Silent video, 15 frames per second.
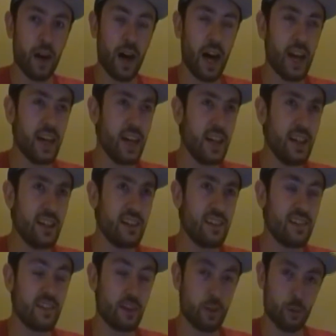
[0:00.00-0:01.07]
I kind of
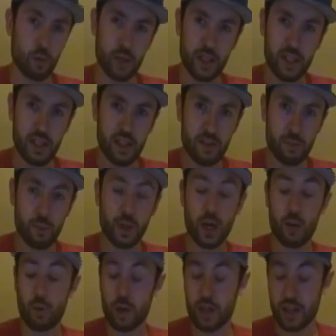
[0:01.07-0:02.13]
disagree, but
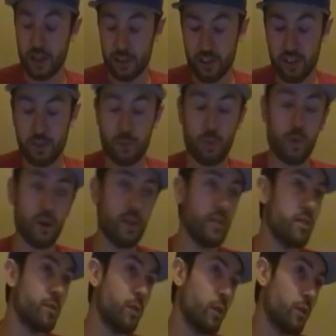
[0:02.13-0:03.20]
I want to hear his
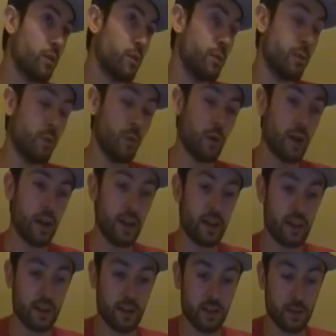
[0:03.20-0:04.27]
points first before I
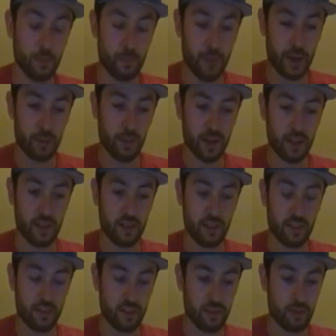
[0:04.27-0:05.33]
make my
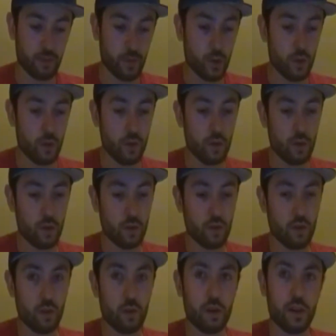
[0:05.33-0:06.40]
decision.
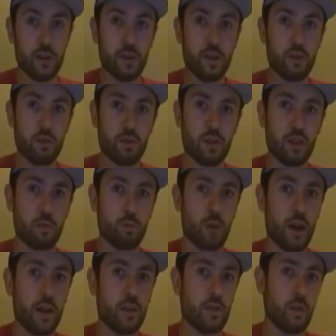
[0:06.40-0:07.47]
So anyways, let's get
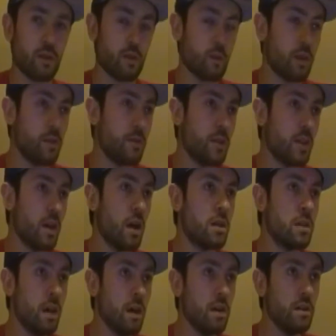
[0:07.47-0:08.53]
right into it. So well, for the
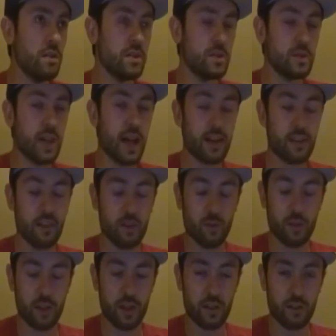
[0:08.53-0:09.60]
ado, let's react to this
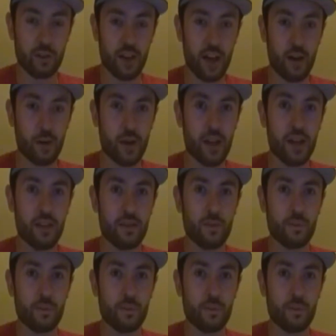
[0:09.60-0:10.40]
video, shall we?